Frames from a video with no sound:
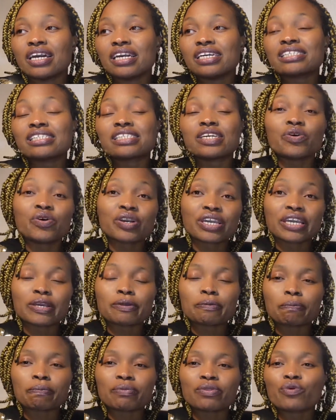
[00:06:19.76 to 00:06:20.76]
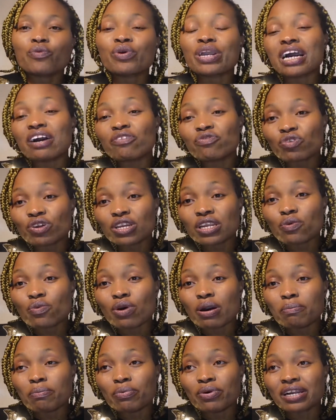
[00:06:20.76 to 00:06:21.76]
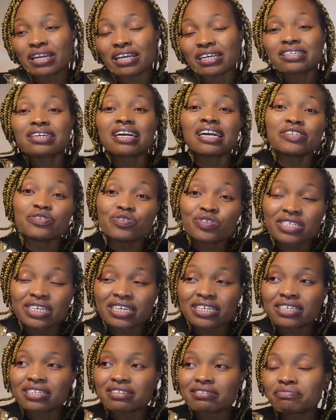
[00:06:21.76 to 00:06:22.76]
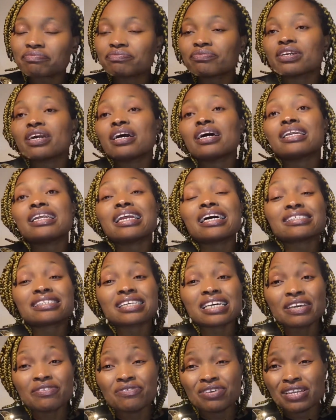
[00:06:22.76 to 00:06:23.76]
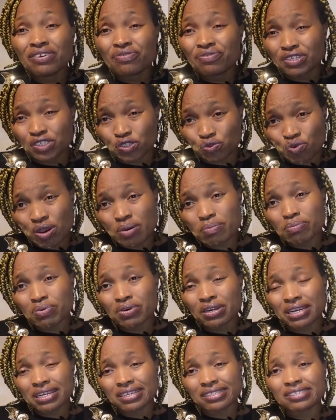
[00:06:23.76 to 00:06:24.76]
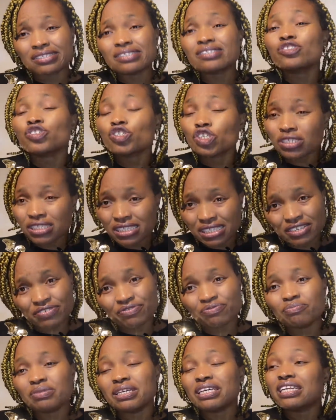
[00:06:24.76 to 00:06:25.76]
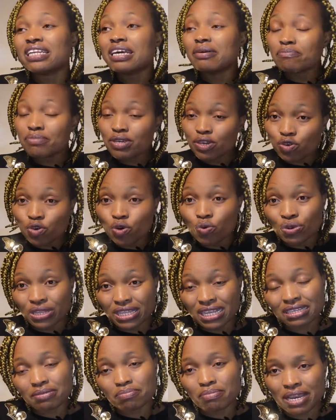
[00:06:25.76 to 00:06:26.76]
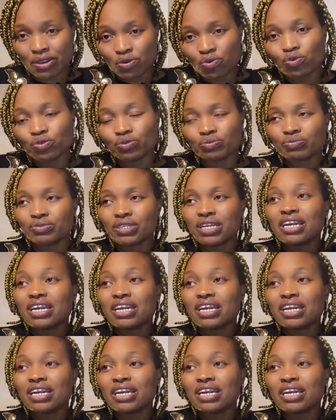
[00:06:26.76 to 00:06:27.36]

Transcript: He said, okay, we have only one booklet. Can you take it? Now I said, even if it's one booklet, just give me. Let me go with that my own.